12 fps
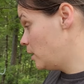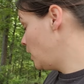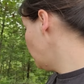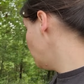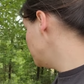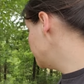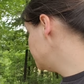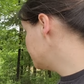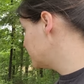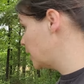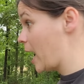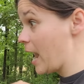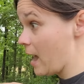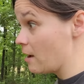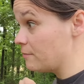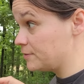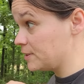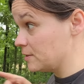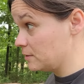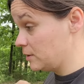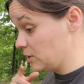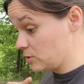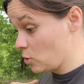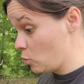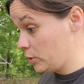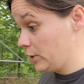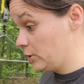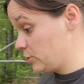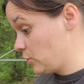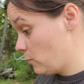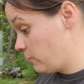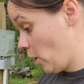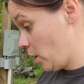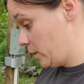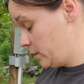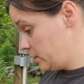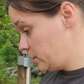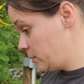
um, than I have since this whole year so far.